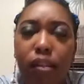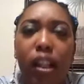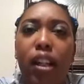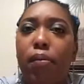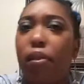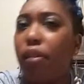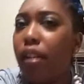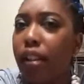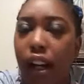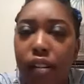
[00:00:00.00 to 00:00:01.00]
and I'm
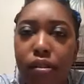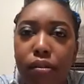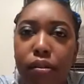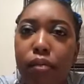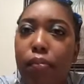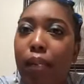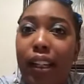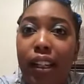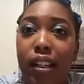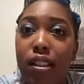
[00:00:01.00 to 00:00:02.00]
going natural. My
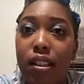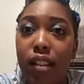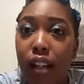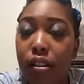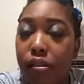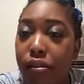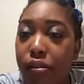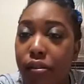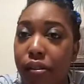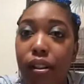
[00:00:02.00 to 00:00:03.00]
kids is
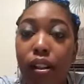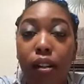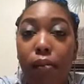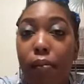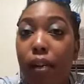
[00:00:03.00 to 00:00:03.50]
natural. My